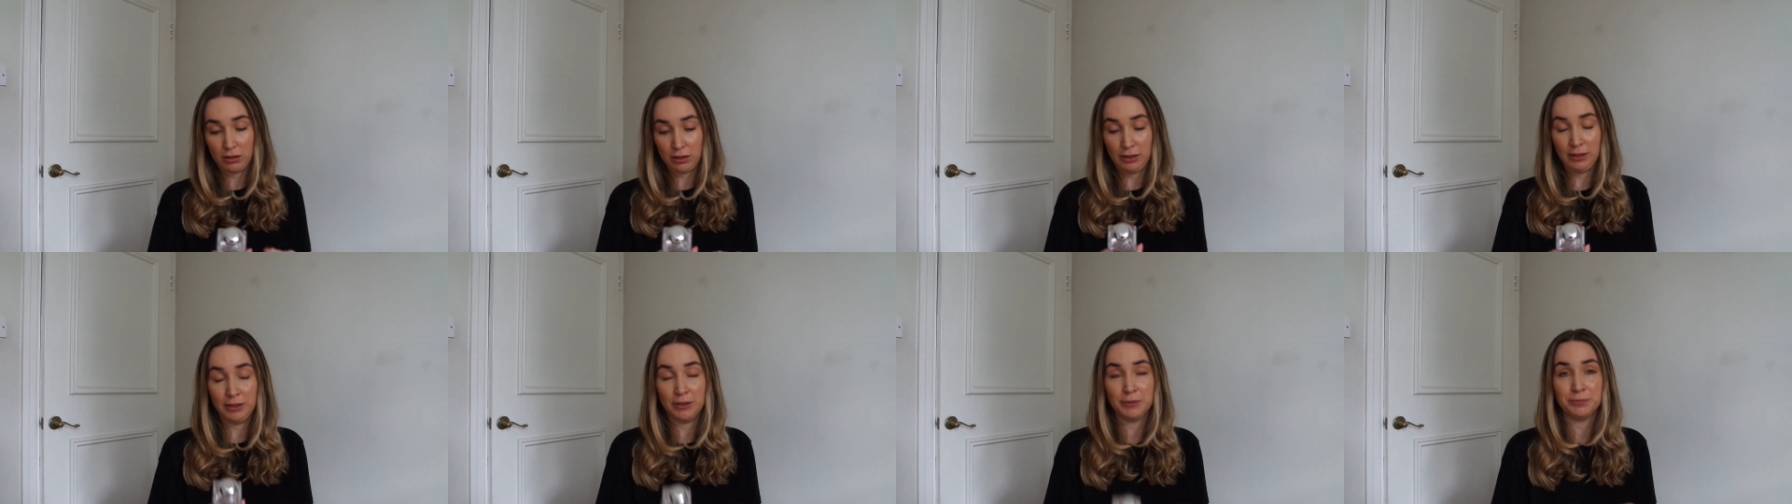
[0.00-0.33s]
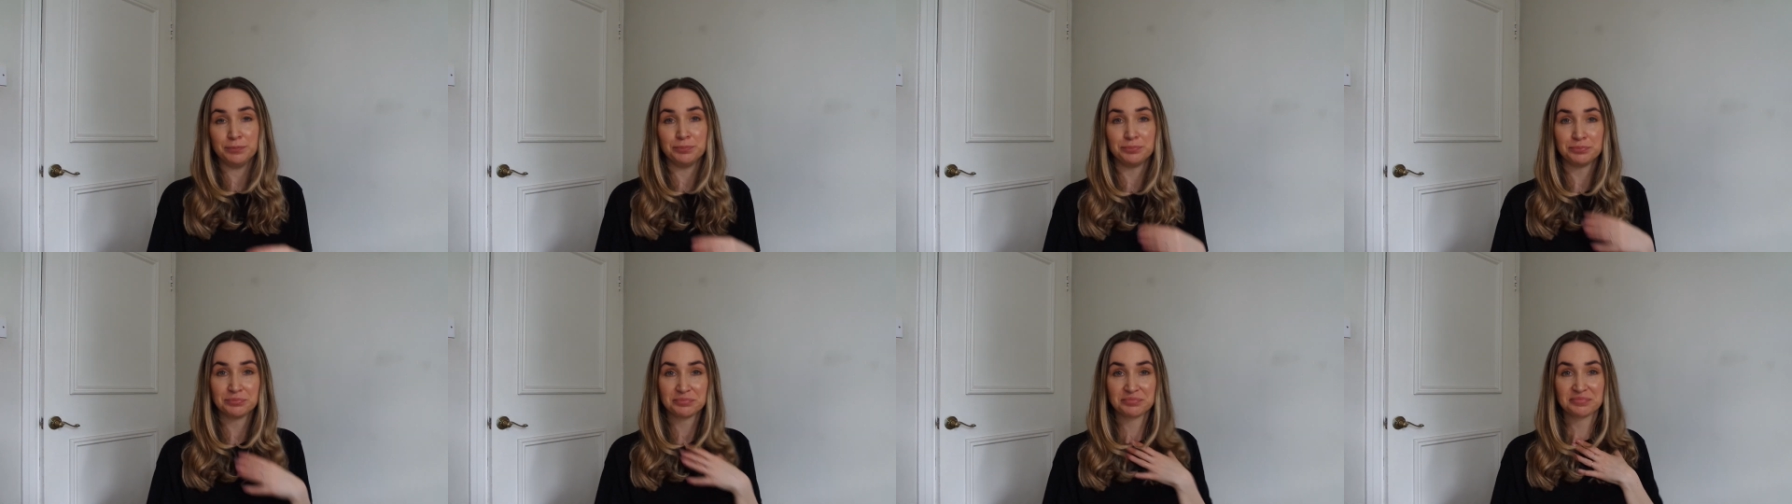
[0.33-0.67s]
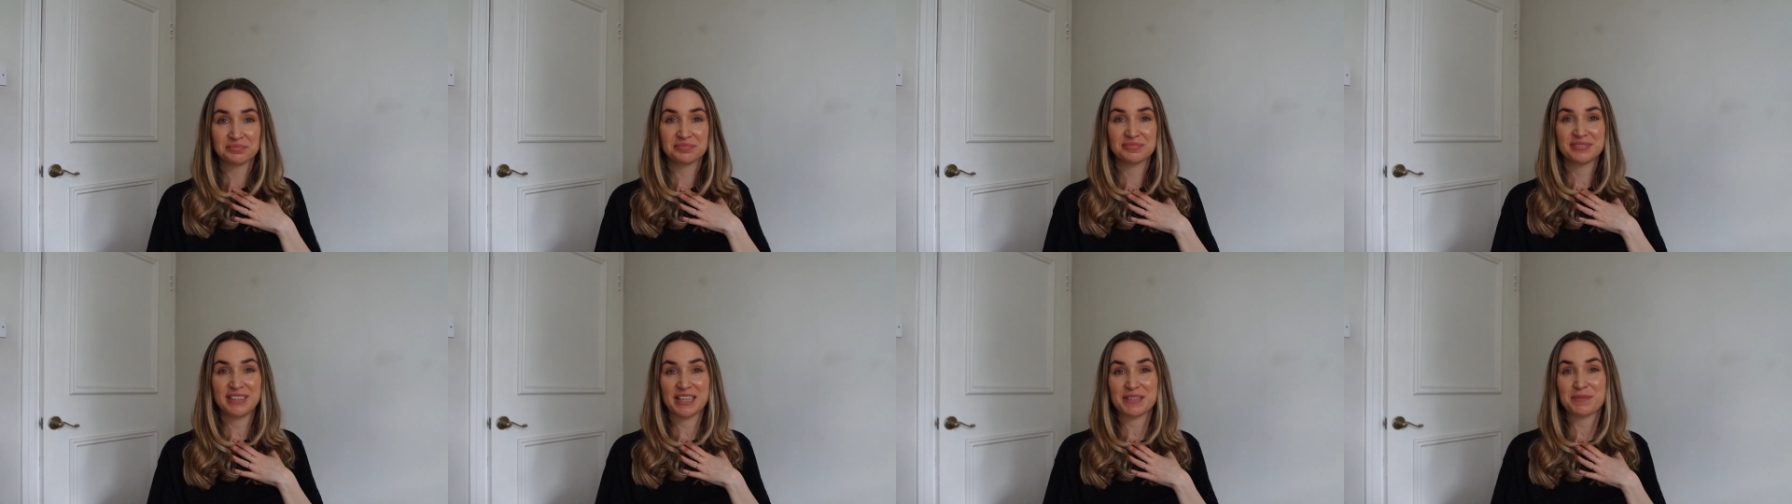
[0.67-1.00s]

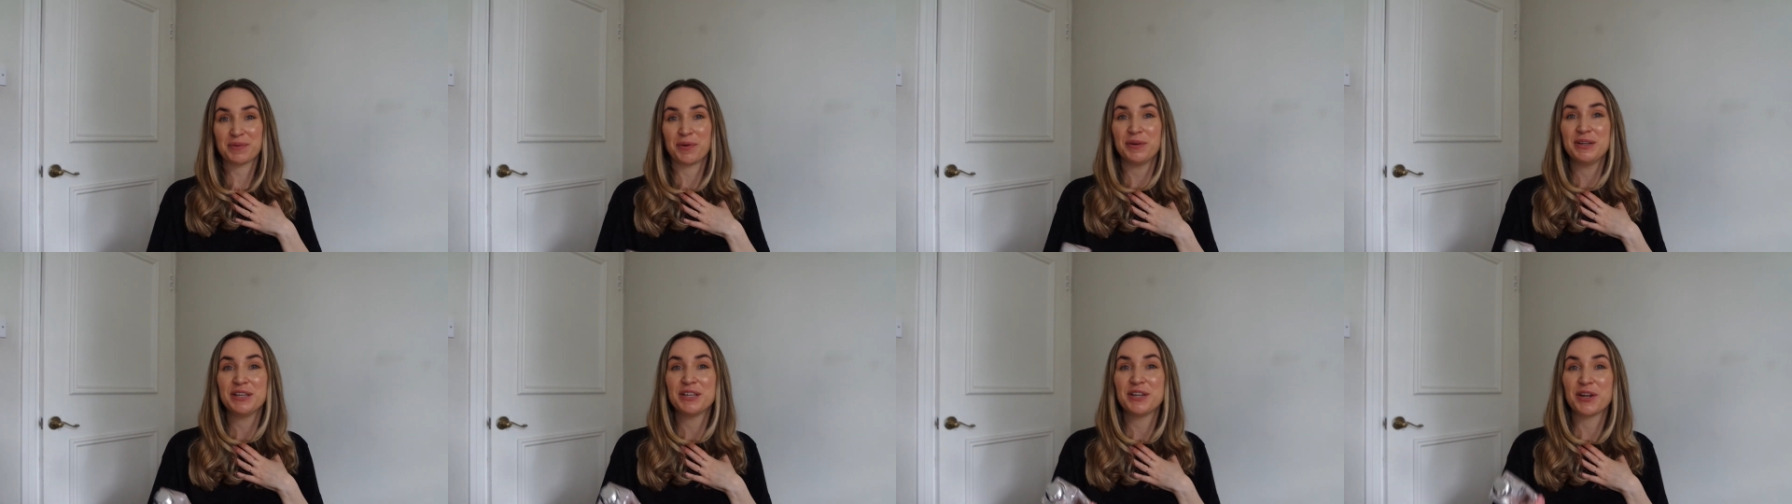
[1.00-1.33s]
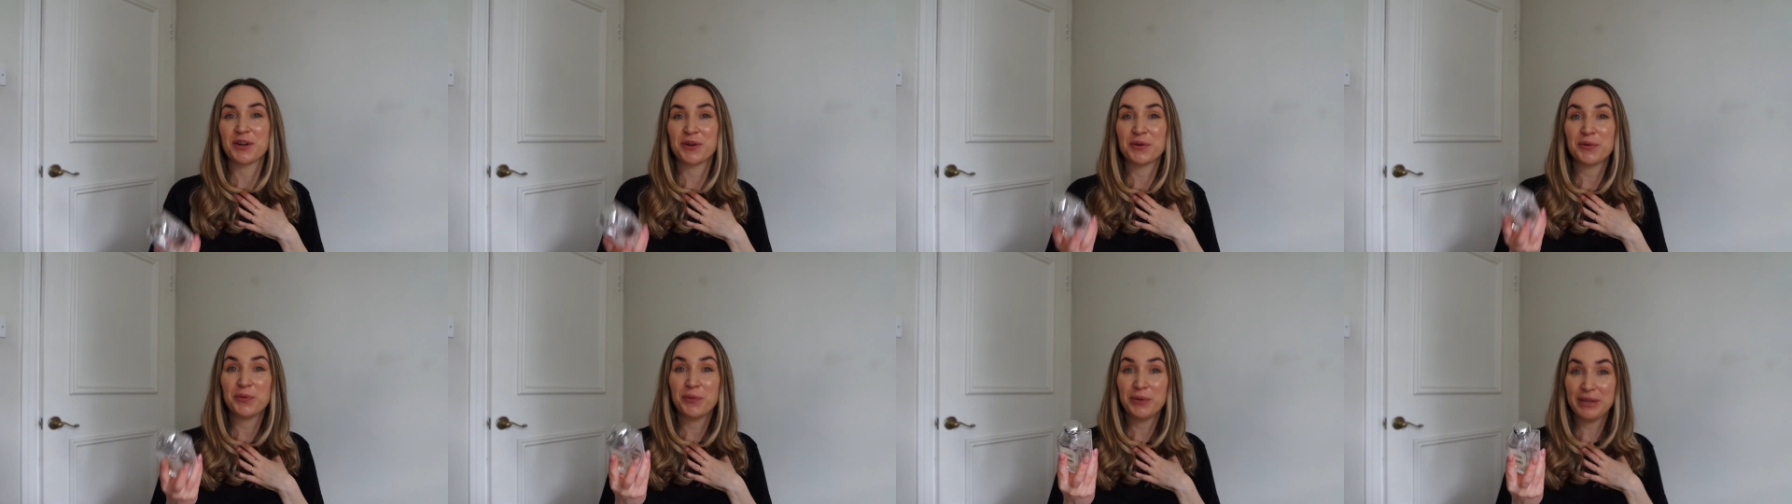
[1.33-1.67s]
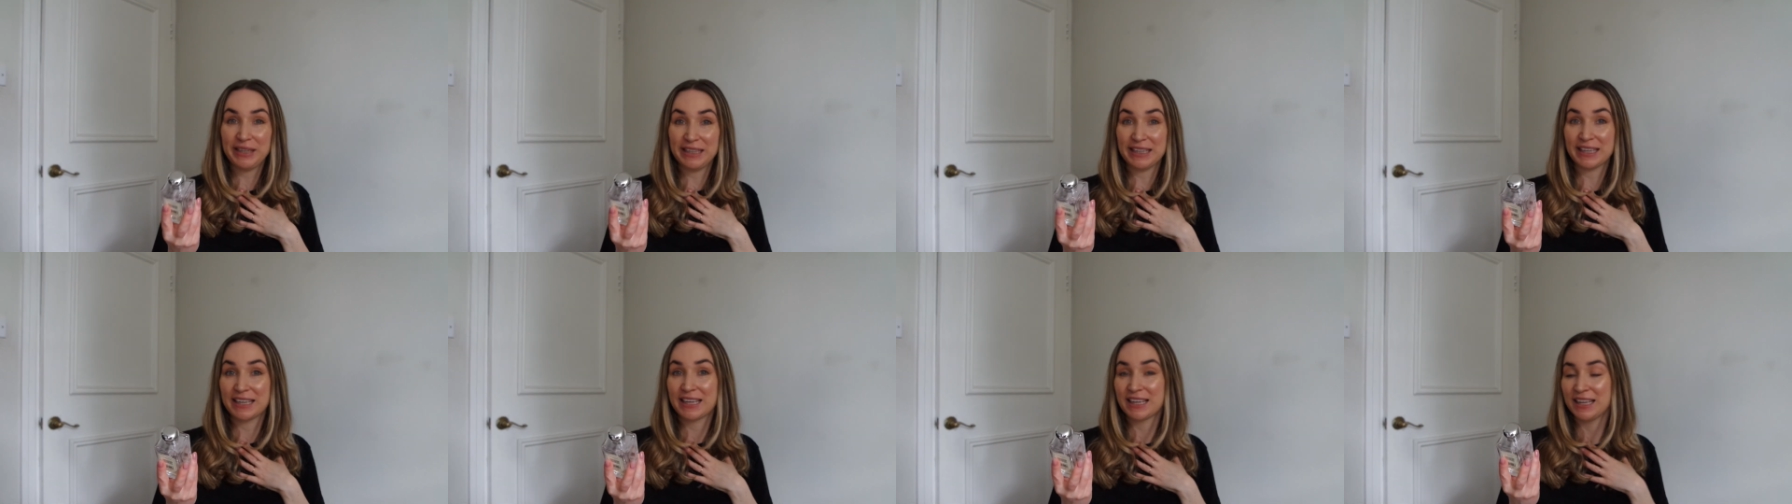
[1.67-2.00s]
That's probably another
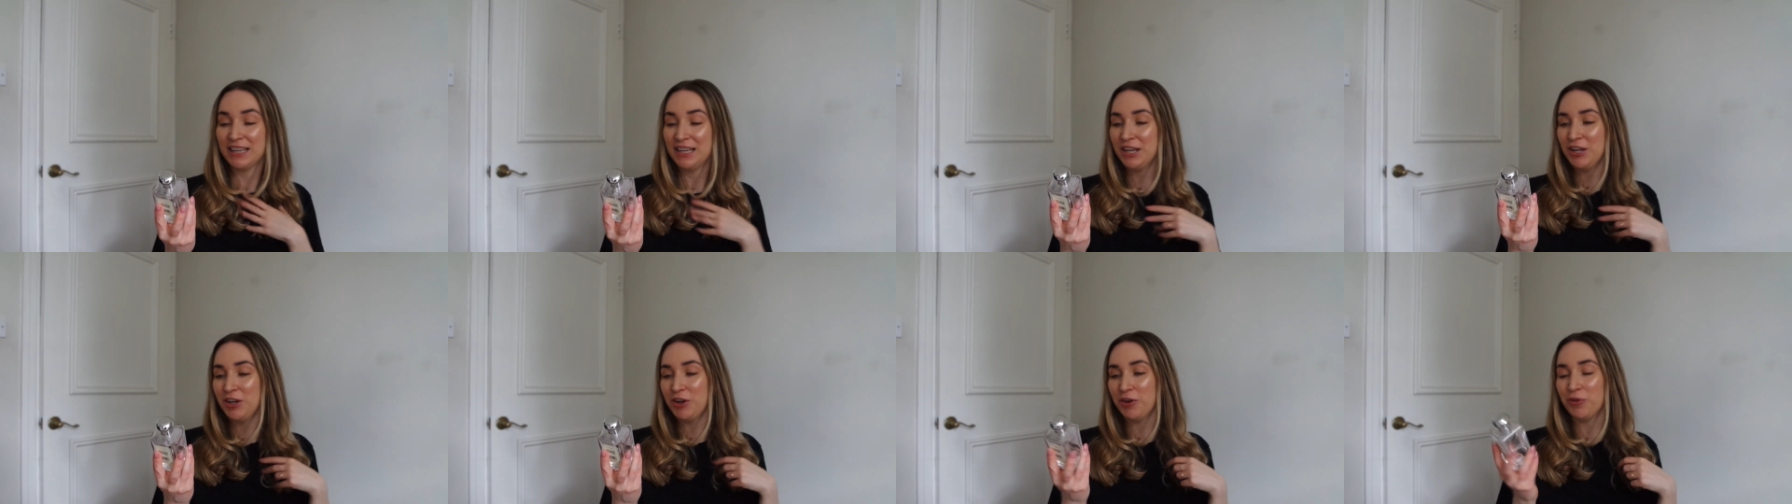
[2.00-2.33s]
week